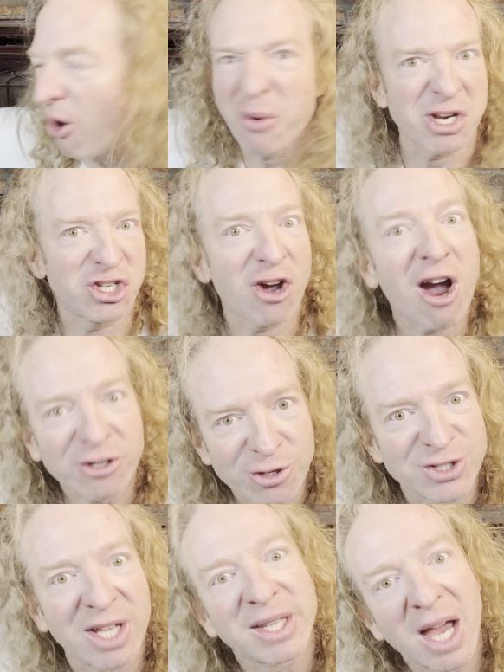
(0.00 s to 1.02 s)
already
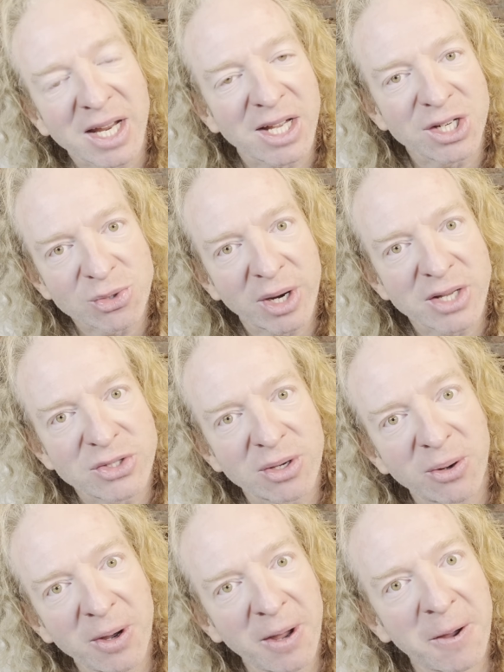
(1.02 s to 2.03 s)
doctors at that age, right? So